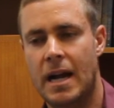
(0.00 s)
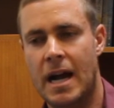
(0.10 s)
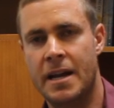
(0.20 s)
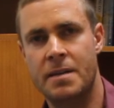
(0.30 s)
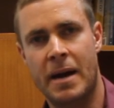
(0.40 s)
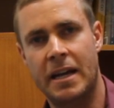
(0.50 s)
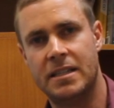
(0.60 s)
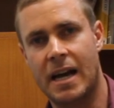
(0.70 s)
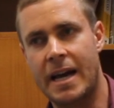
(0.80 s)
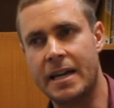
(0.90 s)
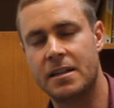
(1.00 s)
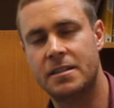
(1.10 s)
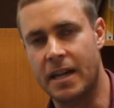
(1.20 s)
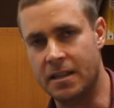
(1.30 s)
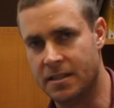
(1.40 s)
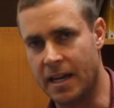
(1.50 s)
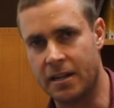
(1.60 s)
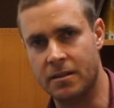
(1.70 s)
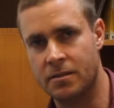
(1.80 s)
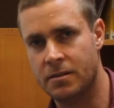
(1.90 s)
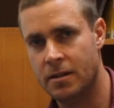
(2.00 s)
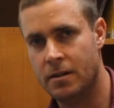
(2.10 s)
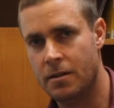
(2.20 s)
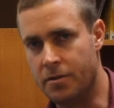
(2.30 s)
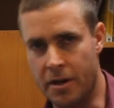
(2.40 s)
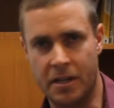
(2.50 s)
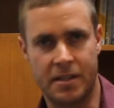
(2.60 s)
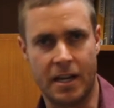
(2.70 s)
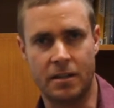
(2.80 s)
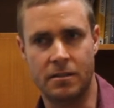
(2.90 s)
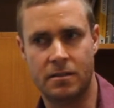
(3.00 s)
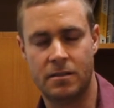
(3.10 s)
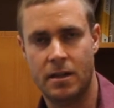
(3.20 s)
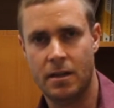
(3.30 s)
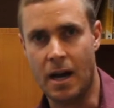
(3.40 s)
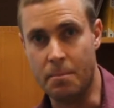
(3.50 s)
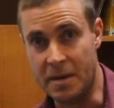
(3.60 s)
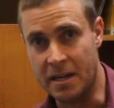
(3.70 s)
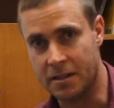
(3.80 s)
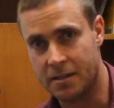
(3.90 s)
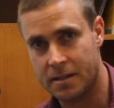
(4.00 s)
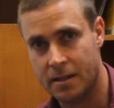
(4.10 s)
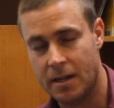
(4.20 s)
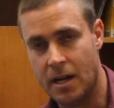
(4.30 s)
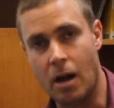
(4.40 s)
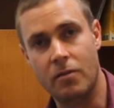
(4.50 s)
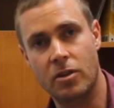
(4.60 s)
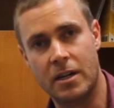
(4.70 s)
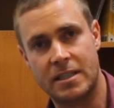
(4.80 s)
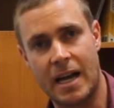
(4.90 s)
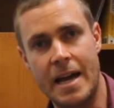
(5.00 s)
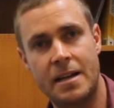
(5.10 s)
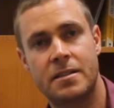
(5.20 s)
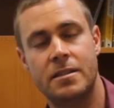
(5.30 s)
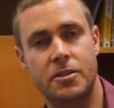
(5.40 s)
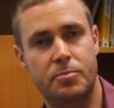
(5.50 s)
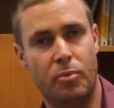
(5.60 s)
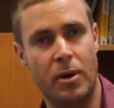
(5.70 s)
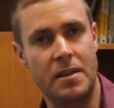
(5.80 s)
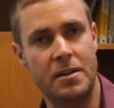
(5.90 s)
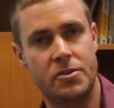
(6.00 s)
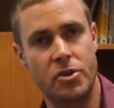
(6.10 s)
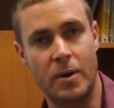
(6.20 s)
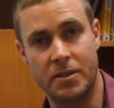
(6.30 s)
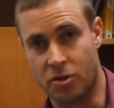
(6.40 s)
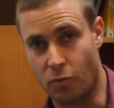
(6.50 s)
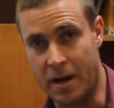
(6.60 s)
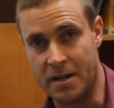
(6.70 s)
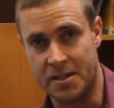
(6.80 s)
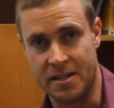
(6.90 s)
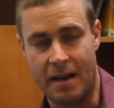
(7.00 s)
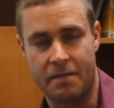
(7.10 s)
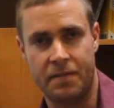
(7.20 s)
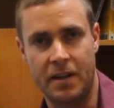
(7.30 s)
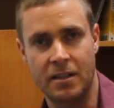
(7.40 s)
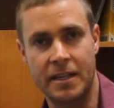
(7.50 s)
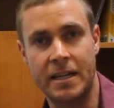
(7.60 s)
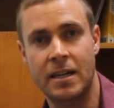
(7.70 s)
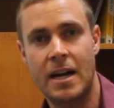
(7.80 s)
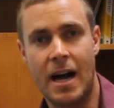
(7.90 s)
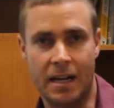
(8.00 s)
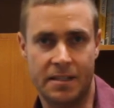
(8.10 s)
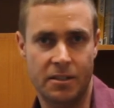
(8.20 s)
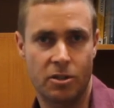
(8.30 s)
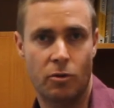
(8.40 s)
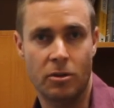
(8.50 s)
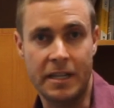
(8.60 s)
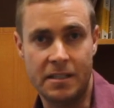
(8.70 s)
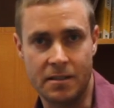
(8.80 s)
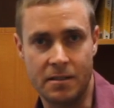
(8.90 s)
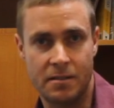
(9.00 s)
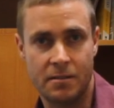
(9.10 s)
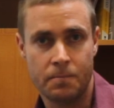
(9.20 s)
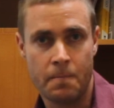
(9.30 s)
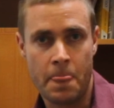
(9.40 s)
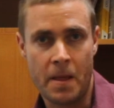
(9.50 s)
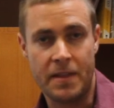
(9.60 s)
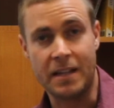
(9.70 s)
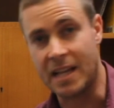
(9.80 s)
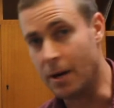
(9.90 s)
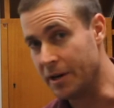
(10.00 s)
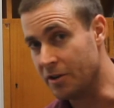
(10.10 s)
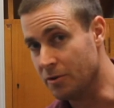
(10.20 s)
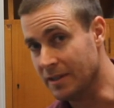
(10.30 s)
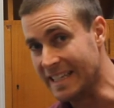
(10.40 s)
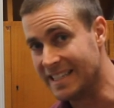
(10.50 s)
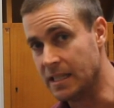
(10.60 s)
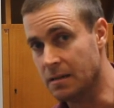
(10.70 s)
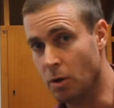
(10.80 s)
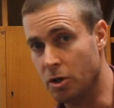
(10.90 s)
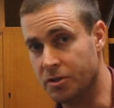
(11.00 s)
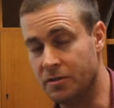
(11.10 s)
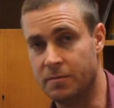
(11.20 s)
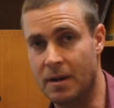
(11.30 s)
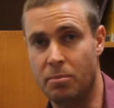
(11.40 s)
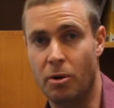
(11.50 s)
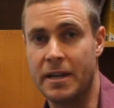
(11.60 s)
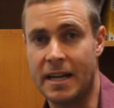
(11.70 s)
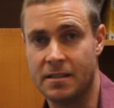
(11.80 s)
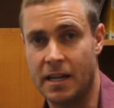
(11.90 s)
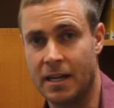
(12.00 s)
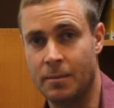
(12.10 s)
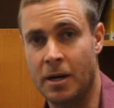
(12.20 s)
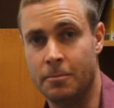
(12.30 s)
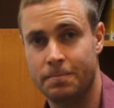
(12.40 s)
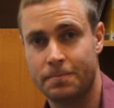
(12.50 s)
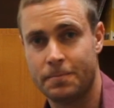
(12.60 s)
And it may take 10 seconds, 30 seconds, a minute, however long it takes, just breathe into and surrender to that feeling until it releases. That's how we can release the emotion from our body as they come up.